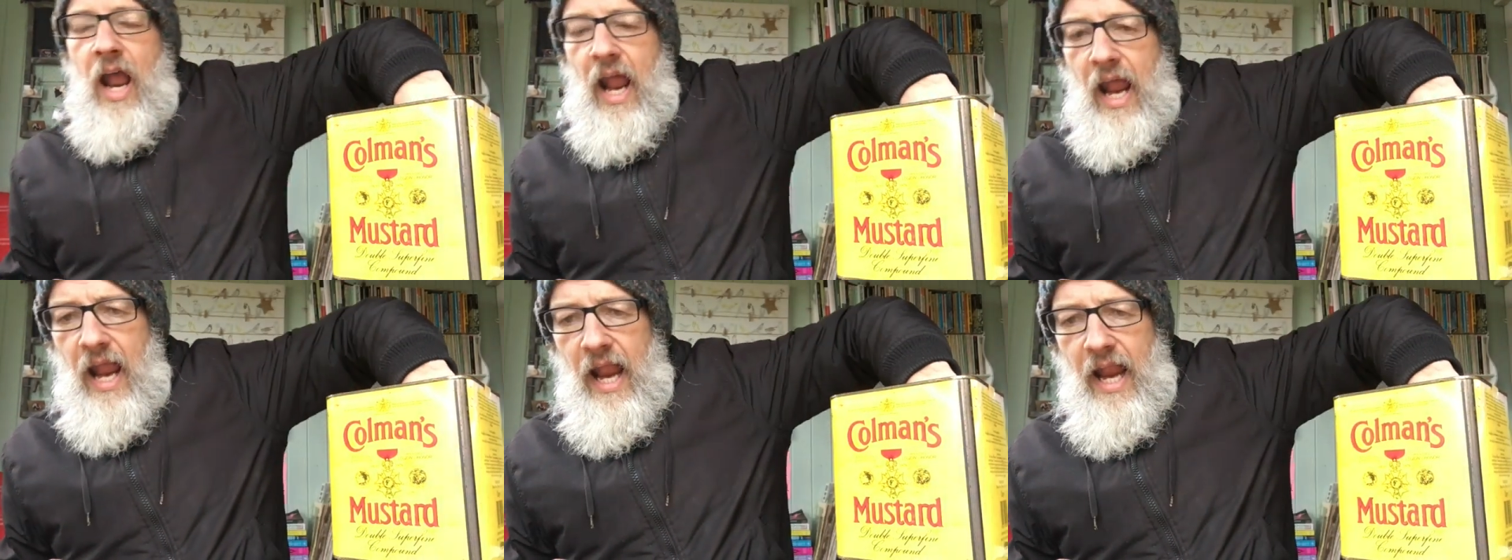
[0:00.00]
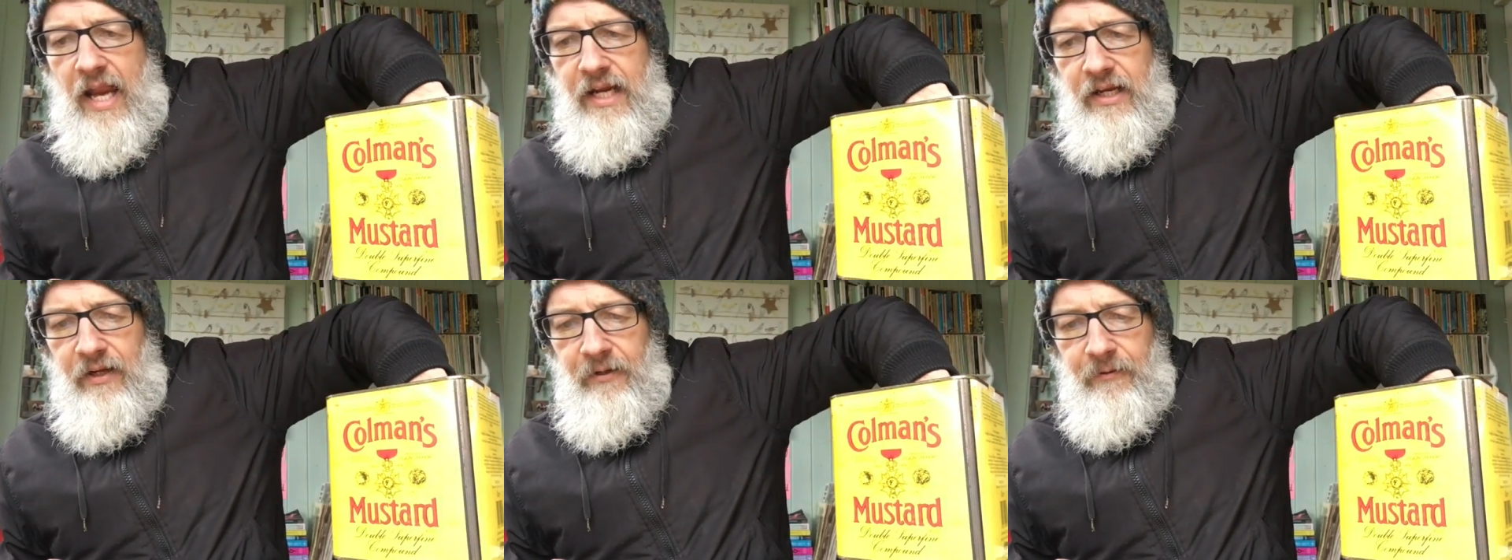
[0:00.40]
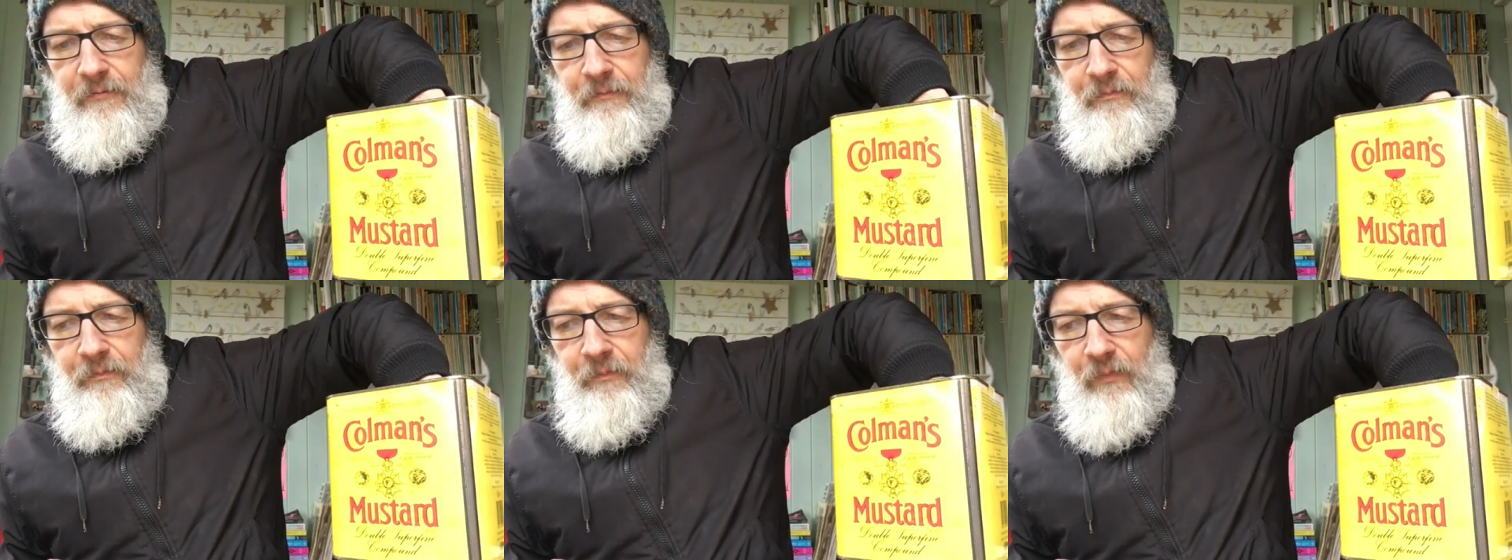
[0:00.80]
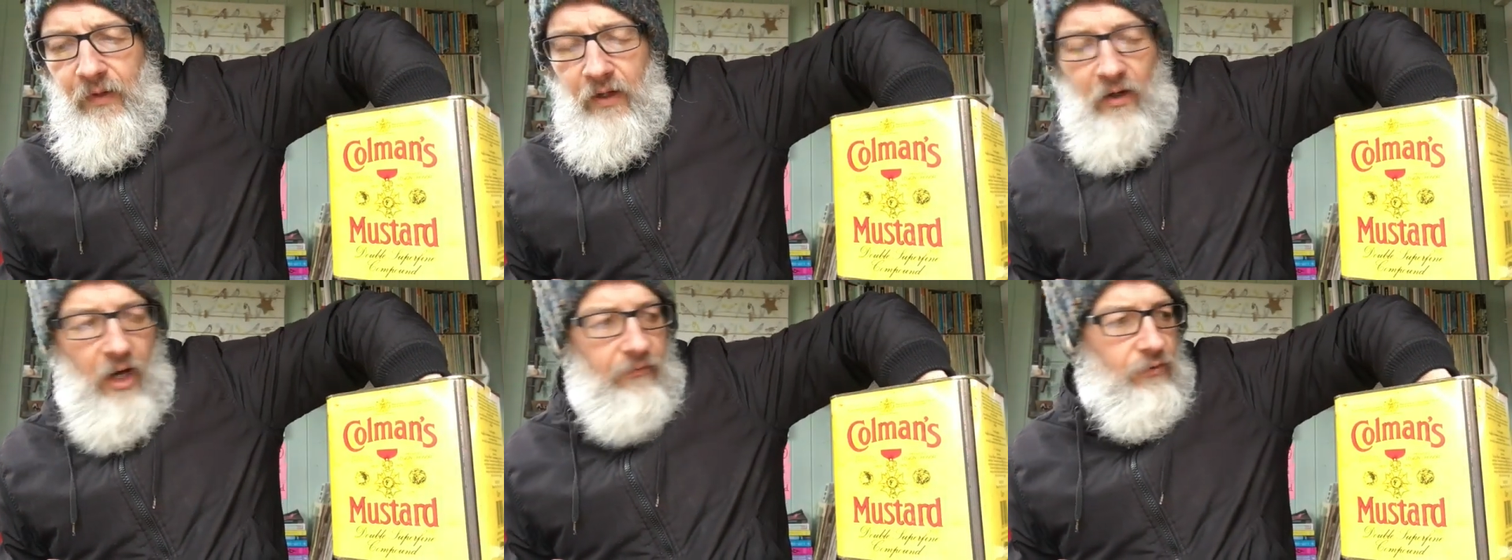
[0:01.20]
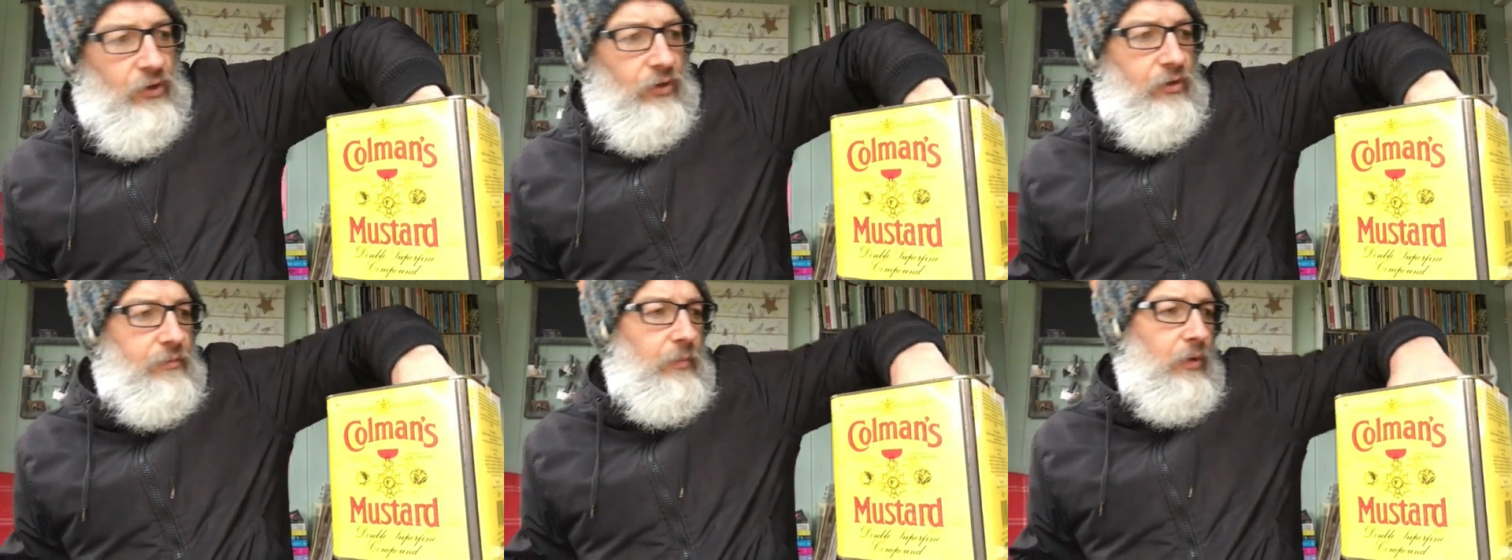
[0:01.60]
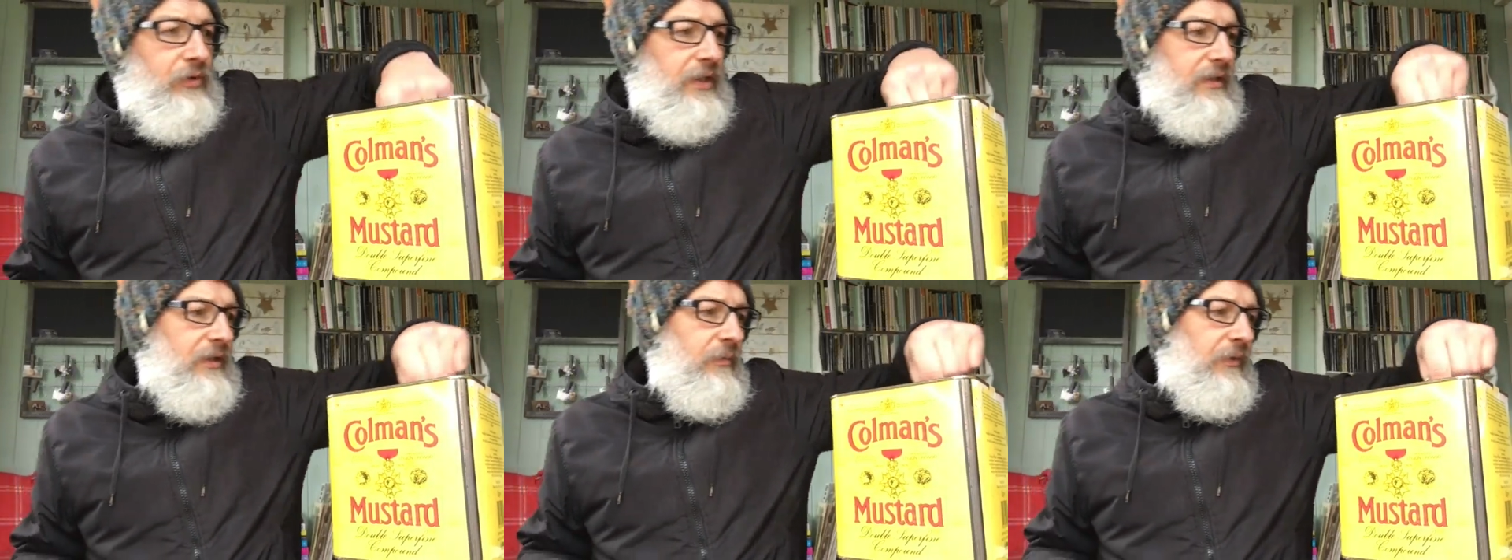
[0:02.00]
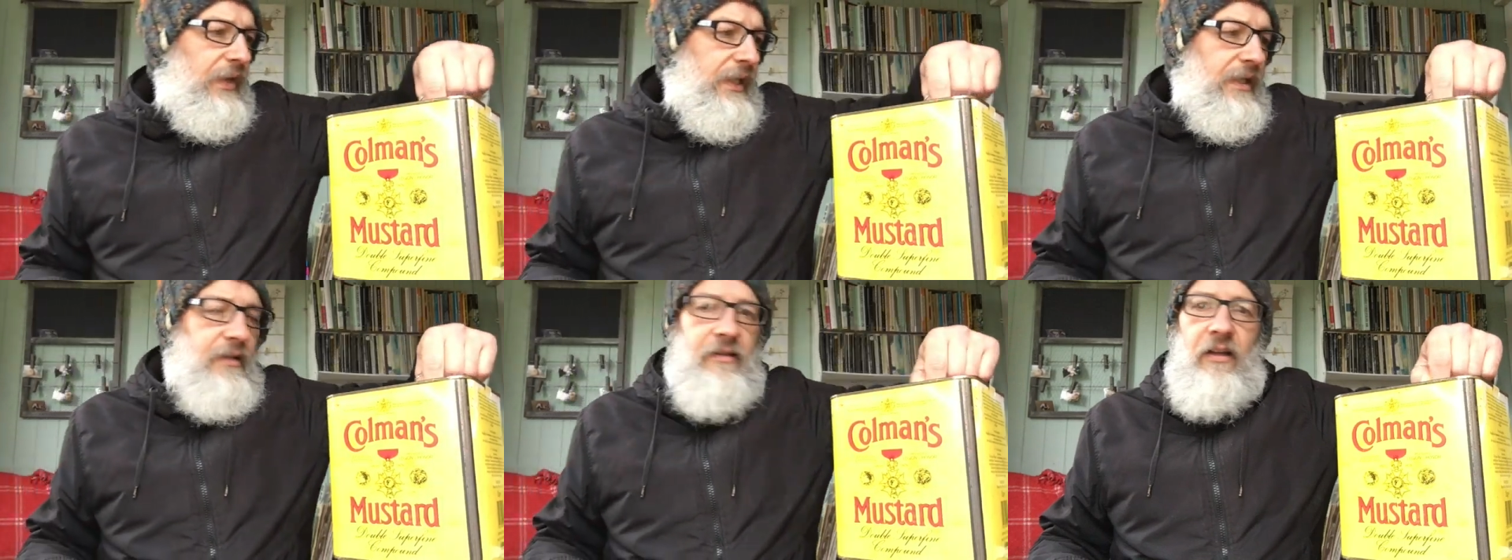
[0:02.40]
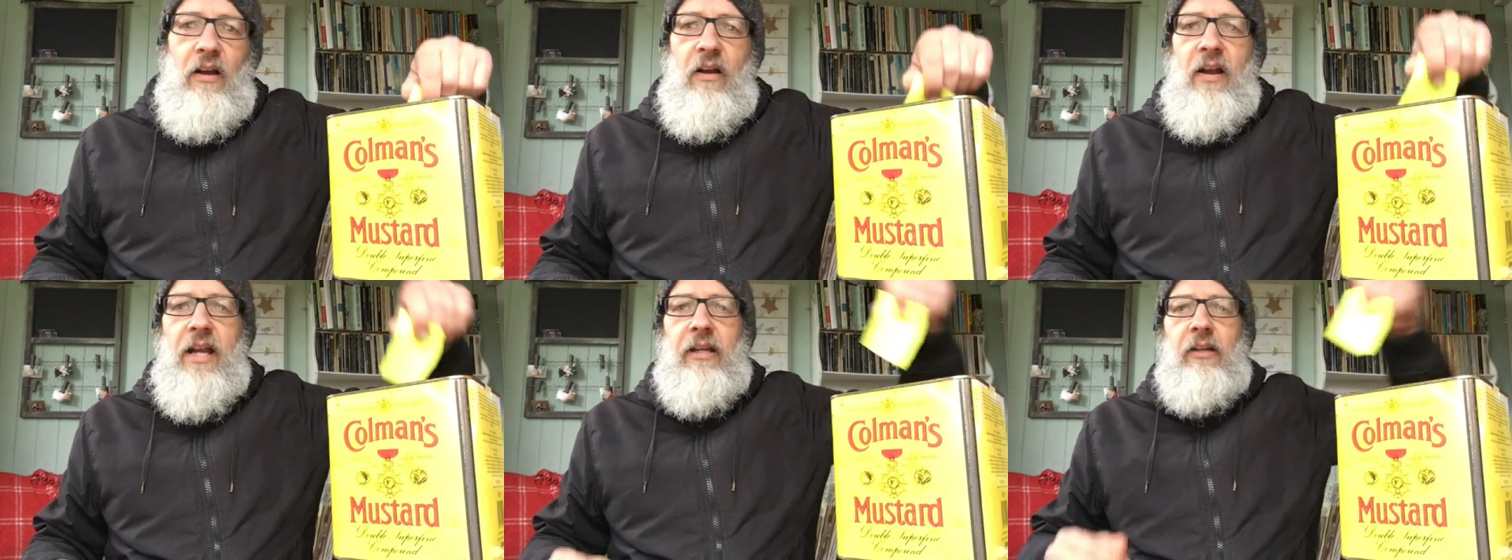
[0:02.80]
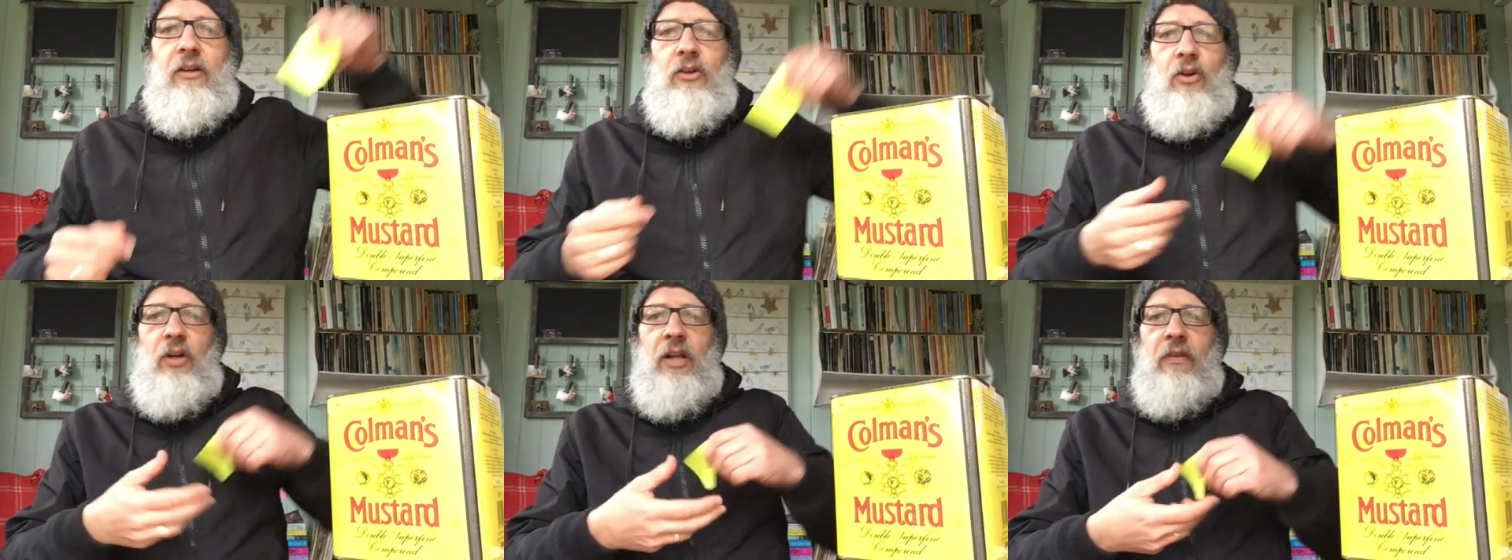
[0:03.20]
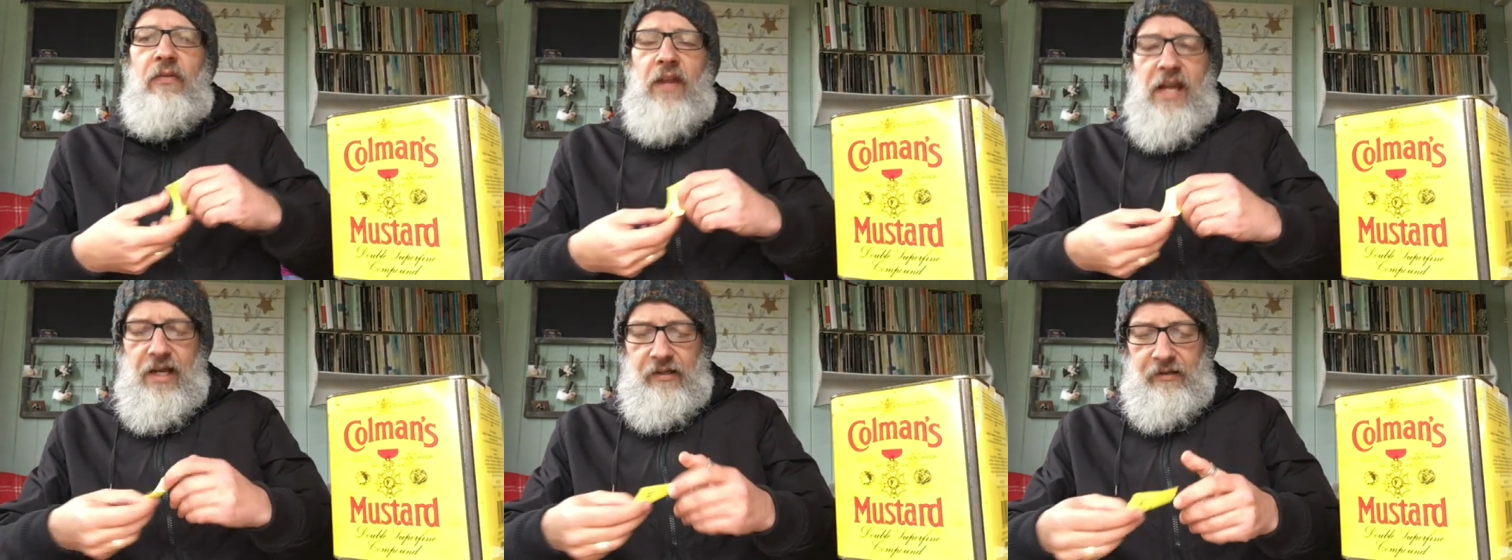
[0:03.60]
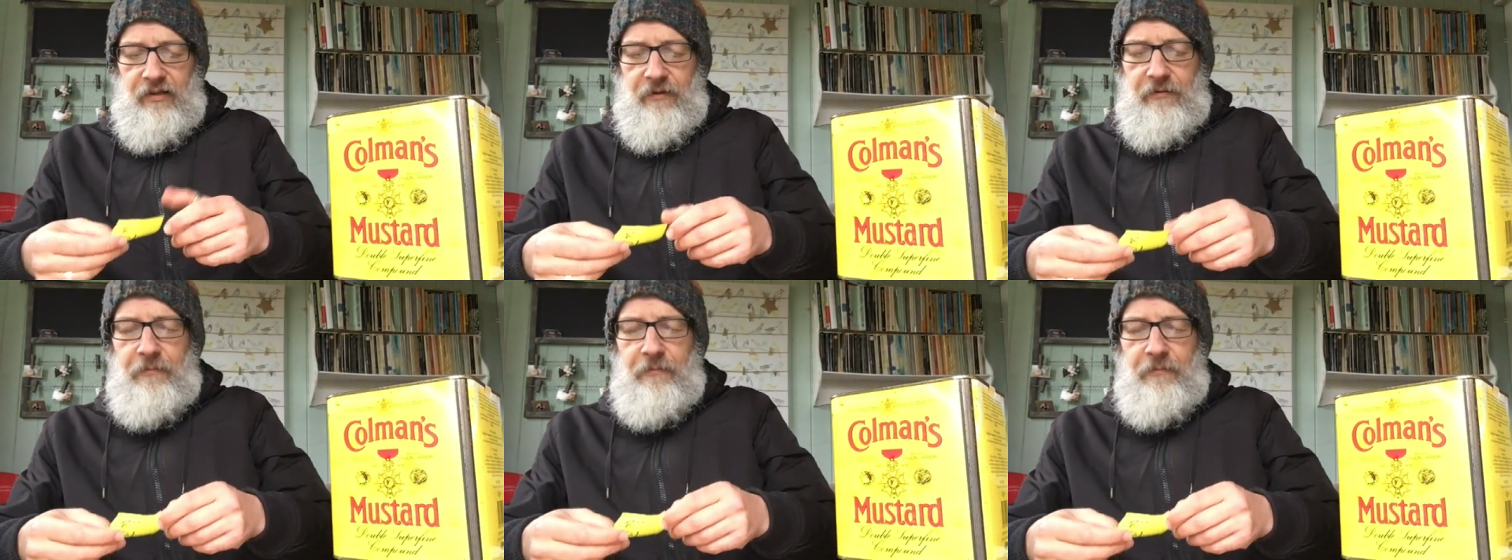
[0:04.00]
hey, I've just spotted something inside. Look at this.